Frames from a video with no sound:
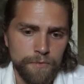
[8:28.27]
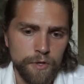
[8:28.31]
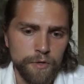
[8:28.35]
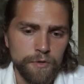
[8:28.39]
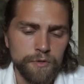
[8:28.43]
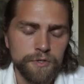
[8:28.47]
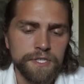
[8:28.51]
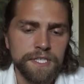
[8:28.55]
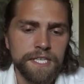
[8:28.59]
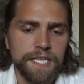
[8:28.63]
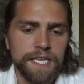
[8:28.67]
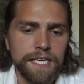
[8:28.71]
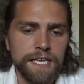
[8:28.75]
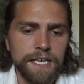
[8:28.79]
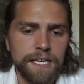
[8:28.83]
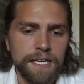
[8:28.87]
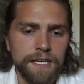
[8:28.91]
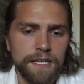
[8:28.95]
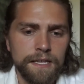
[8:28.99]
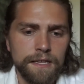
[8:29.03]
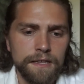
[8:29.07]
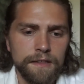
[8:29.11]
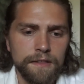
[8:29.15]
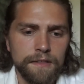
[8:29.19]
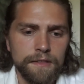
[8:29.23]

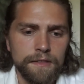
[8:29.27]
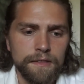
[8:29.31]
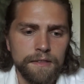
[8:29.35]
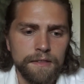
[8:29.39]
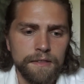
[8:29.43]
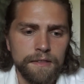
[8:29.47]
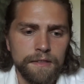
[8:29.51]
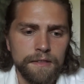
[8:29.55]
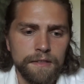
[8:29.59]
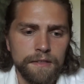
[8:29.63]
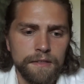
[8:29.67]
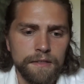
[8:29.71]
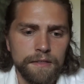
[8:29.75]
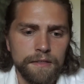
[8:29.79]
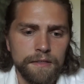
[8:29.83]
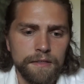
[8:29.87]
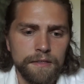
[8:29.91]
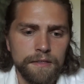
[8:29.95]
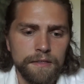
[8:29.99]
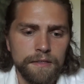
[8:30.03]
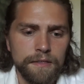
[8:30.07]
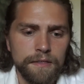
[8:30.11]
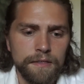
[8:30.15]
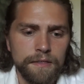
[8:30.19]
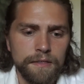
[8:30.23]
see,
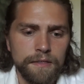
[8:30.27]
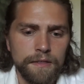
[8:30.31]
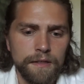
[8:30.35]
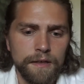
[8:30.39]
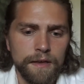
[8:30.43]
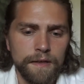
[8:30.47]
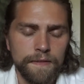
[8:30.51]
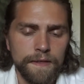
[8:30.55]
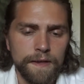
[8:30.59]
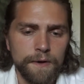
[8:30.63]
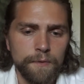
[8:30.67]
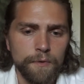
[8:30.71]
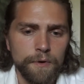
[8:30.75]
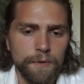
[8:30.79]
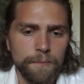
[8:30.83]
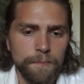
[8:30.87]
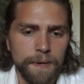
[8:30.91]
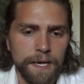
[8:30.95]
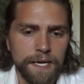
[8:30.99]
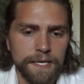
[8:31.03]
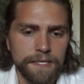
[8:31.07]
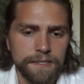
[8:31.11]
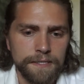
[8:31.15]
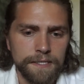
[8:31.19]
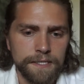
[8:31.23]
I think what
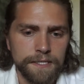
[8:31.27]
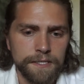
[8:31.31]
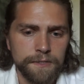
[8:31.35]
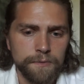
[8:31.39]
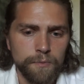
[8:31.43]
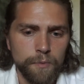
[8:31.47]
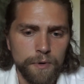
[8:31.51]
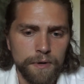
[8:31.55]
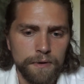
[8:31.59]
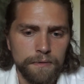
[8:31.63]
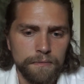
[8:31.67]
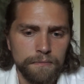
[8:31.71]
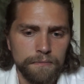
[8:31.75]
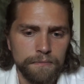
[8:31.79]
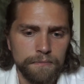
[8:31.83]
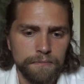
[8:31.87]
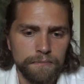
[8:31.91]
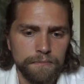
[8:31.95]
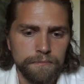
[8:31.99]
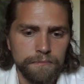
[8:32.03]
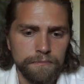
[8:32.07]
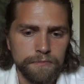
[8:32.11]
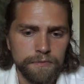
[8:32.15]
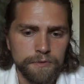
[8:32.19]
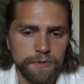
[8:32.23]
makes this one
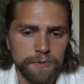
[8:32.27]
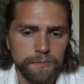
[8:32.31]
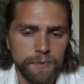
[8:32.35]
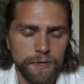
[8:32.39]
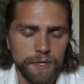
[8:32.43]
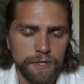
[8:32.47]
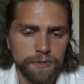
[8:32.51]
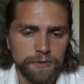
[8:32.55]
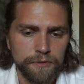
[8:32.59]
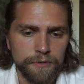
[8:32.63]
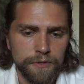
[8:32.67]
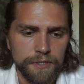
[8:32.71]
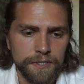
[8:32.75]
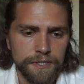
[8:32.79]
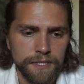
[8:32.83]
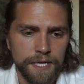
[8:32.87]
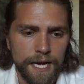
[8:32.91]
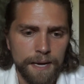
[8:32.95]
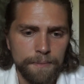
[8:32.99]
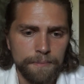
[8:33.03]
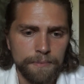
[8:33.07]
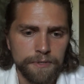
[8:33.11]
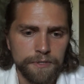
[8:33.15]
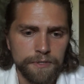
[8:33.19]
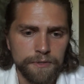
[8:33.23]
special on
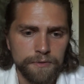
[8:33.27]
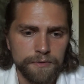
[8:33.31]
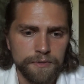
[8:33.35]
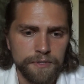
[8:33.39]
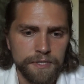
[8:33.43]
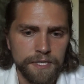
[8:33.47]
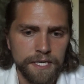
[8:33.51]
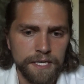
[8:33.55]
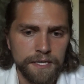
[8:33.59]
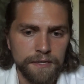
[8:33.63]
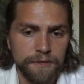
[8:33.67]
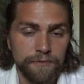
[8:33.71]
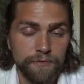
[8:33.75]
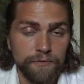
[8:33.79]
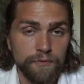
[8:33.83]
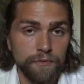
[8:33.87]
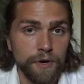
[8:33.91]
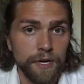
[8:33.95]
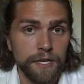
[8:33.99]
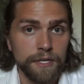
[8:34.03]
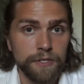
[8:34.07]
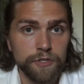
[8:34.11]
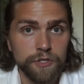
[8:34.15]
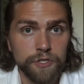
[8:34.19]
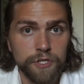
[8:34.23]
top is you see the
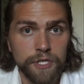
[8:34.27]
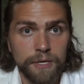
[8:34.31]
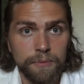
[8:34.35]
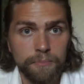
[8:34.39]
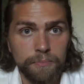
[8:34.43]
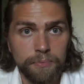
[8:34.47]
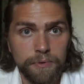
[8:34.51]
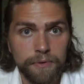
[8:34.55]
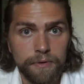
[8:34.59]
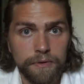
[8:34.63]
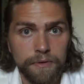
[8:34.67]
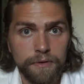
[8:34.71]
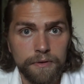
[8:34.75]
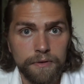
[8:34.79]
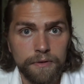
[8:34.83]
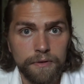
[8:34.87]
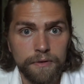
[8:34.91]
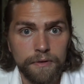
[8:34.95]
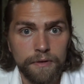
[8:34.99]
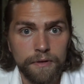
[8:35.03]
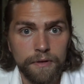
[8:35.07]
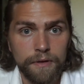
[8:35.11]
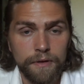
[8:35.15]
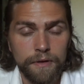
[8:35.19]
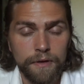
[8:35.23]
friendship
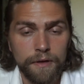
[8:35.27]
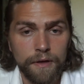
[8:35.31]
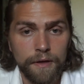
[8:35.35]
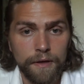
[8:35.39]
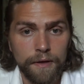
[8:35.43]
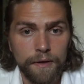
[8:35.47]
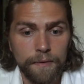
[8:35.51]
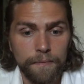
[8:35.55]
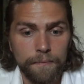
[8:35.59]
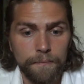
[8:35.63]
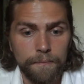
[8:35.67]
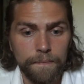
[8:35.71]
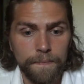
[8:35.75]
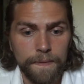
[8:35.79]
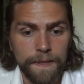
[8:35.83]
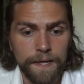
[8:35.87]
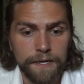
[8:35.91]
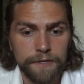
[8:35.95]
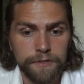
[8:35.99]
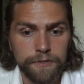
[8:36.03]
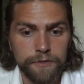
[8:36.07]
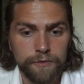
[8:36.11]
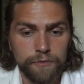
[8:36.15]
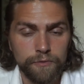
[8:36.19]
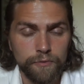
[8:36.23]
that
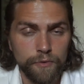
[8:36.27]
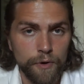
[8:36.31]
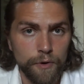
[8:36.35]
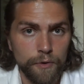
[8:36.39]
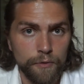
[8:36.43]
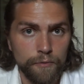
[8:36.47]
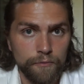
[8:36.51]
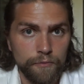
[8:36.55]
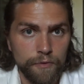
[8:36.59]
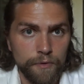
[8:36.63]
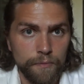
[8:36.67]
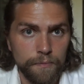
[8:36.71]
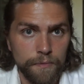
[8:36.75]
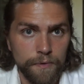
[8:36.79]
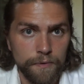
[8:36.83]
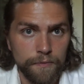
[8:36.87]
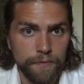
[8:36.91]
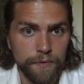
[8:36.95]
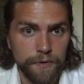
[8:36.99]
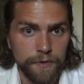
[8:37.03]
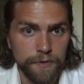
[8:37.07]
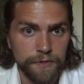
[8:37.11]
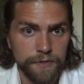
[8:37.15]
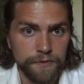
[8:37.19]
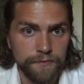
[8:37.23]
has grown from the
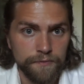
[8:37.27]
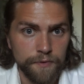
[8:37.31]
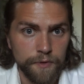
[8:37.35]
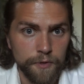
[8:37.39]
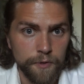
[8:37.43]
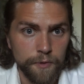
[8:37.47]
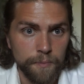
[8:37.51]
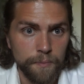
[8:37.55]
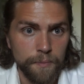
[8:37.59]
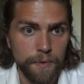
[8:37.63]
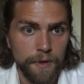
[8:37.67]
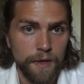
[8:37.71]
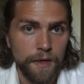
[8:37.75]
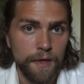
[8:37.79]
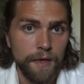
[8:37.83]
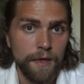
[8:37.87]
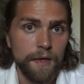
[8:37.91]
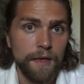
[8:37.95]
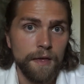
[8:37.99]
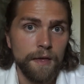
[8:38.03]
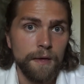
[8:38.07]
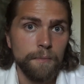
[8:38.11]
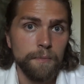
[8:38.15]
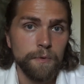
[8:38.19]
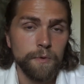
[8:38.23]
first film
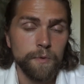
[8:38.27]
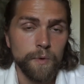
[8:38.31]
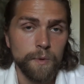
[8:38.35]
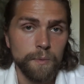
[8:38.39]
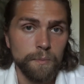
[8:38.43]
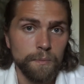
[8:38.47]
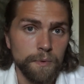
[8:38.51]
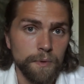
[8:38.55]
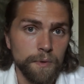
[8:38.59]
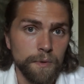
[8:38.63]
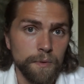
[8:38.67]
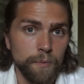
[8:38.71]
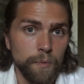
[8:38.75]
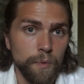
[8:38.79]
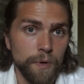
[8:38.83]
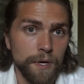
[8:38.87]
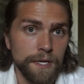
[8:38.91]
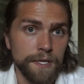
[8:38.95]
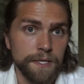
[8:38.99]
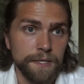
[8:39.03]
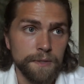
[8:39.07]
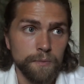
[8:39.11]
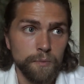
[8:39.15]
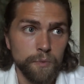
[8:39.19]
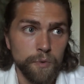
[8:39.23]
between
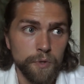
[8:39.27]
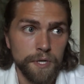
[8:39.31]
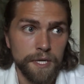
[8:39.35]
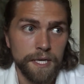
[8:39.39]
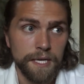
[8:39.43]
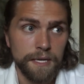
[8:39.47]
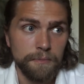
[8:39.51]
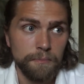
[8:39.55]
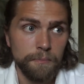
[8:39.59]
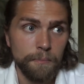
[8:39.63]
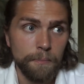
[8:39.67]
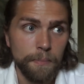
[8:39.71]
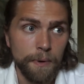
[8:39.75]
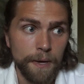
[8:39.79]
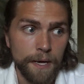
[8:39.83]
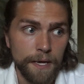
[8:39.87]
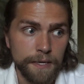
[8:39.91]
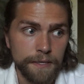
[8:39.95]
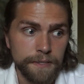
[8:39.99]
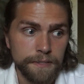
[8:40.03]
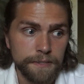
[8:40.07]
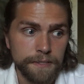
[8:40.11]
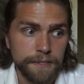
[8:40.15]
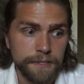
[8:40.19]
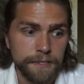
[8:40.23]
Woody and
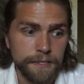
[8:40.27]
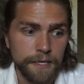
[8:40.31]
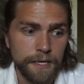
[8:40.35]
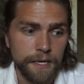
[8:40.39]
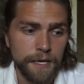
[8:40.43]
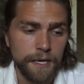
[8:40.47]
Buzz.